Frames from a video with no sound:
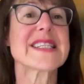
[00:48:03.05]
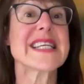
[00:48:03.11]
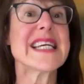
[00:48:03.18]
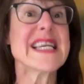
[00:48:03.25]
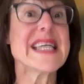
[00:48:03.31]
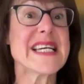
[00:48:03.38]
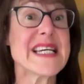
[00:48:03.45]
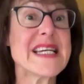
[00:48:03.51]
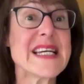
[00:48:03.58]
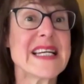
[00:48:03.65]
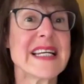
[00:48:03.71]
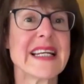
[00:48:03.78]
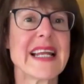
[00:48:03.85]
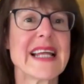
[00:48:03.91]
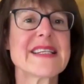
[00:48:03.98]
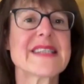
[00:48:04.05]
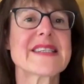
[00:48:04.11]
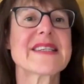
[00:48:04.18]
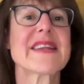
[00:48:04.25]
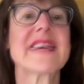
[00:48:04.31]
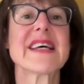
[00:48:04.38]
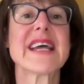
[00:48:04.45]
the E in
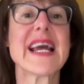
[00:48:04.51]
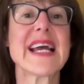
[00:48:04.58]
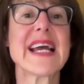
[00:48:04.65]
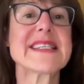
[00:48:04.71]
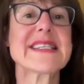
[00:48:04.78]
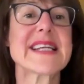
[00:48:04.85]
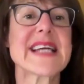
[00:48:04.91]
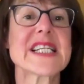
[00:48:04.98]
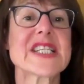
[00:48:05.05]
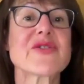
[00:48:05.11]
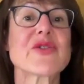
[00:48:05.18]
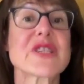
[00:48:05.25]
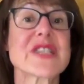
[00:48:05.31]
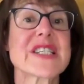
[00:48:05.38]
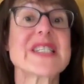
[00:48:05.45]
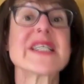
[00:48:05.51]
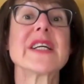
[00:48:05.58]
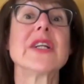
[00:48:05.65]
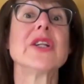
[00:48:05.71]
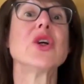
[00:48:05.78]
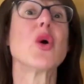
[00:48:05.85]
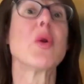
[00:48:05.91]
less. The S stands for
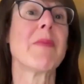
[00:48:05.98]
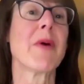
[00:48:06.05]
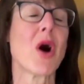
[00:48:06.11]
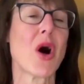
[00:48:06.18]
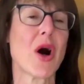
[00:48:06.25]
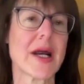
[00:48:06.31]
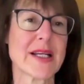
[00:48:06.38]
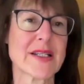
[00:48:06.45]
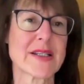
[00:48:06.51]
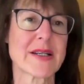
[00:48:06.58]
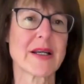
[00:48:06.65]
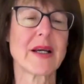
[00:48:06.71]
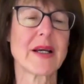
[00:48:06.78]
still your mind,